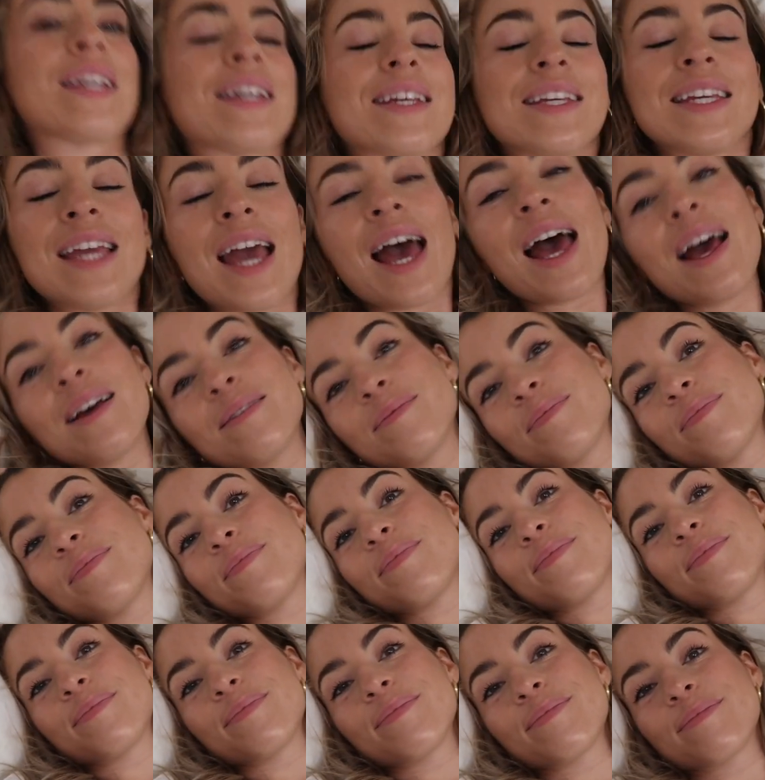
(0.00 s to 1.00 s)
yeah
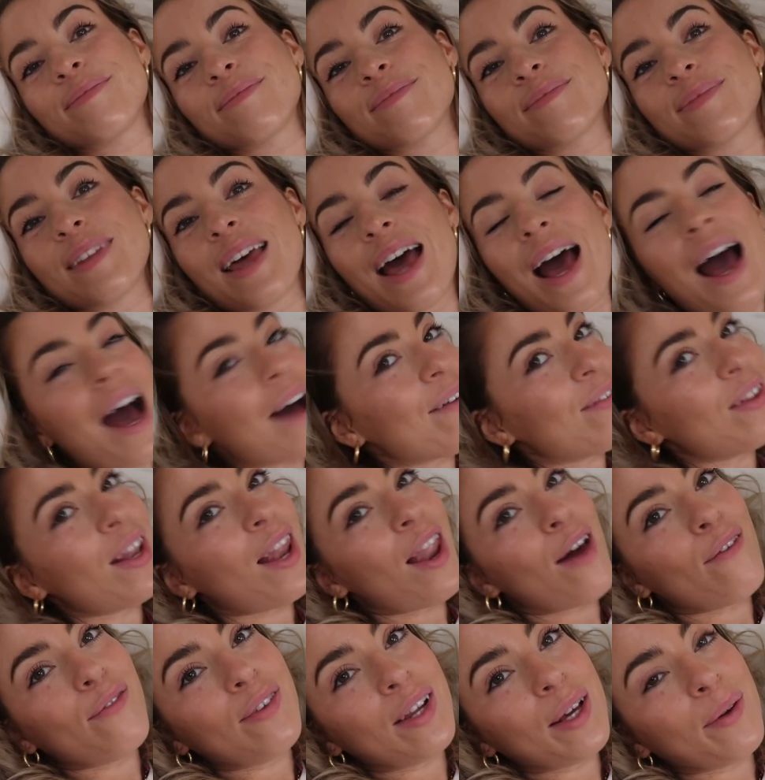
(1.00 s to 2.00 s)
have a
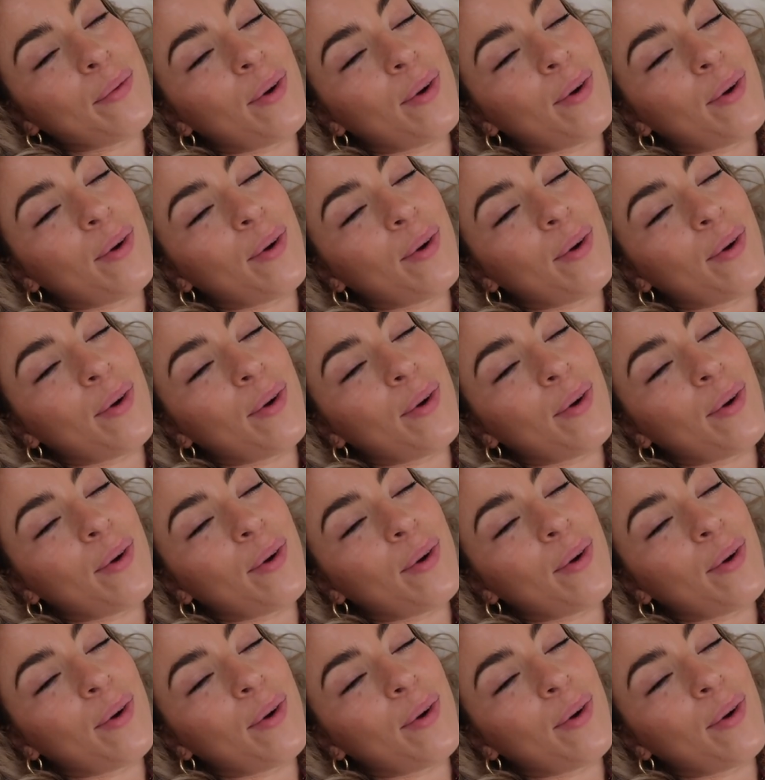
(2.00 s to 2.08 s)
lovely